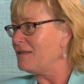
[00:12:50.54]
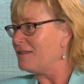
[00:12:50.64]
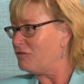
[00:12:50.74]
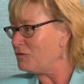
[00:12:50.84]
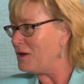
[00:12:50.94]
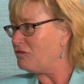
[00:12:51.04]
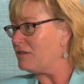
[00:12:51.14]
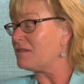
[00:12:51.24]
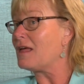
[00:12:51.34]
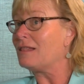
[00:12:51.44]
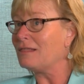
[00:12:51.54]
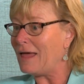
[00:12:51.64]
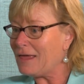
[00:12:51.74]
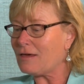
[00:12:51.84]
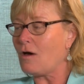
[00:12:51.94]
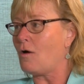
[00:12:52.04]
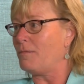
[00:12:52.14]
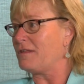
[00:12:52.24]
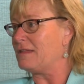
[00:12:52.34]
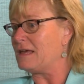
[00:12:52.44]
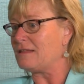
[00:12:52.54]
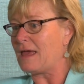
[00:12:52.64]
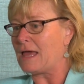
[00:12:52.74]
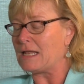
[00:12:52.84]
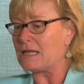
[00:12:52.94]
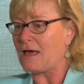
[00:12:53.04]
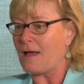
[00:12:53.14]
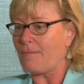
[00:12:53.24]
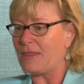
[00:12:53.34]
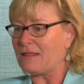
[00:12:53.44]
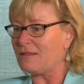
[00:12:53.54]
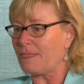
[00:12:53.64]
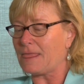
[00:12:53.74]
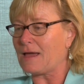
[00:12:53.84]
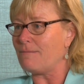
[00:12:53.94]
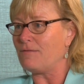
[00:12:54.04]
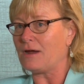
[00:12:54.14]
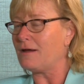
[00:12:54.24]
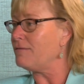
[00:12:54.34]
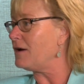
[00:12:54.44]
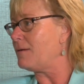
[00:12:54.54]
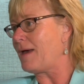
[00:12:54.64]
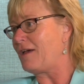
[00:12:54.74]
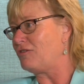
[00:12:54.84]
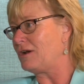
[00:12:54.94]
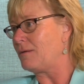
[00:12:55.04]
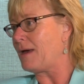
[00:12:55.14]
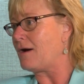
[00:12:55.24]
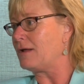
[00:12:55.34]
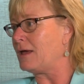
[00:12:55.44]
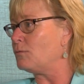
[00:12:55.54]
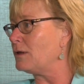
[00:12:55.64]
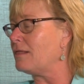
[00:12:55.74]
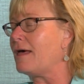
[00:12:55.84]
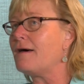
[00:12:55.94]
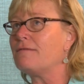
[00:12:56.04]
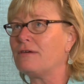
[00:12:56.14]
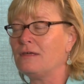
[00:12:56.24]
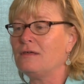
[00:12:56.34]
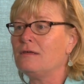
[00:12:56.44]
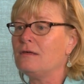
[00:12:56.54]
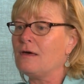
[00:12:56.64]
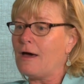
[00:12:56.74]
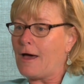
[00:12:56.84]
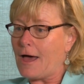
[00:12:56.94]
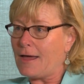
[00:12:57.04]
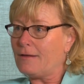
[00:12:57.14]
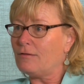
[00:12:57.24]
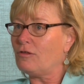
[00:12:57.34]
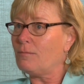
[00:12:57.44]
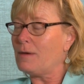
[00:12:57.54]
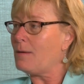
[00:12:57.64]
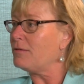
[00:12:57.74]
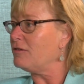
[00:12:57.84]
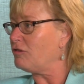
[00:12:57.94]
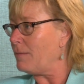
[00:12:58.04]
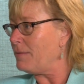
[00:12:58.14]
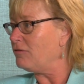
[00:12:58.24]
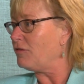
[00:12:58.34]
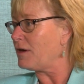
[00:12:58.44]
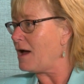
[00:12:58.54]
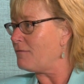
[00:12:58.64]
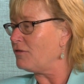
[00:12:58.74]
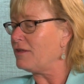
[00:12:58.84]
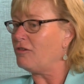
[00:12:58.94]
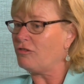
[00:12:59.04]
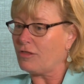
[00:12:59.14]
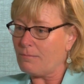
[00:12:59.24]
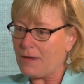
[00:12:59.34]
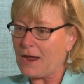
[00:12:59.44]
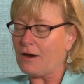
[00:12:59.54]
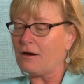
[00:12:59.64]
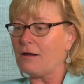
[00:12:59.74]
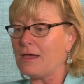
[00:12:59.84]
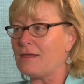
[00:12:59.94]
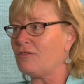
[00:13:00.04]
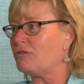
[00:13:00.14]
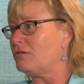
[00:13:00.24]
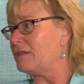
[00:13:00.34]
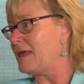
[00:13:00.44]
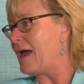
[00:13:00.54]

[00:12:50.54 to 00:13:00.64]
situations like homelessness. And that's something I'm very, very passionate about and would love to be able to jump into the conversation. The mayor is certainly